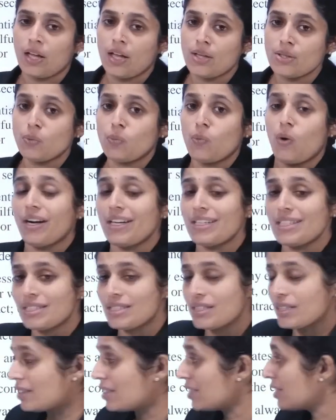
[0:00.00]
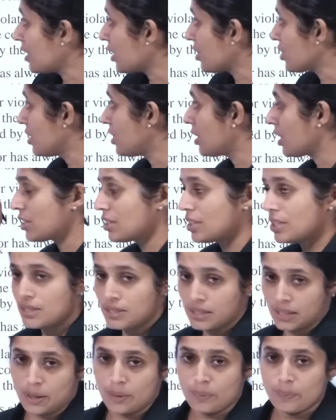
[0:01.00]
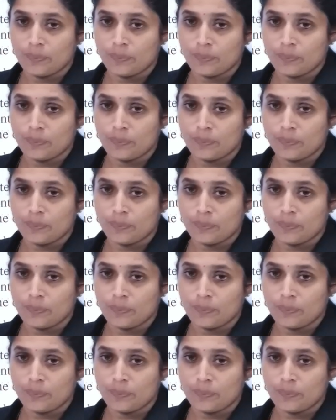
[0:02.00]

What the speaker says: So, what does this section 16 say?